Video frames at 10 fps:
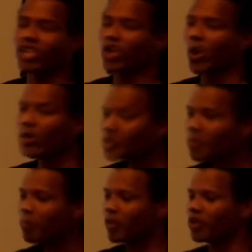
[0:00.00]
can
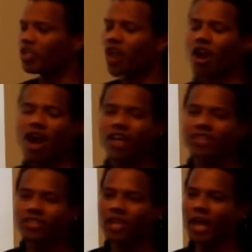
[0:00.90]
also be
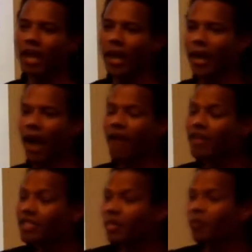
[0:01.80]
utilized in
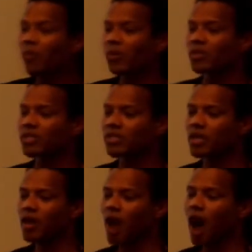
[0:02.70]
other samples
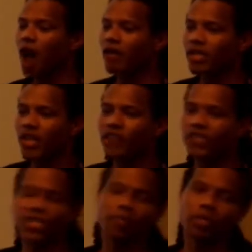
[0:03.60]
that have
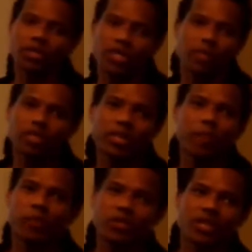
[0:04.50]
TB
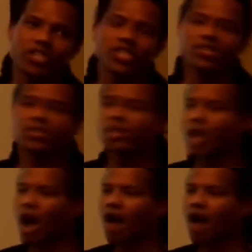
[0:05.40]
samples such as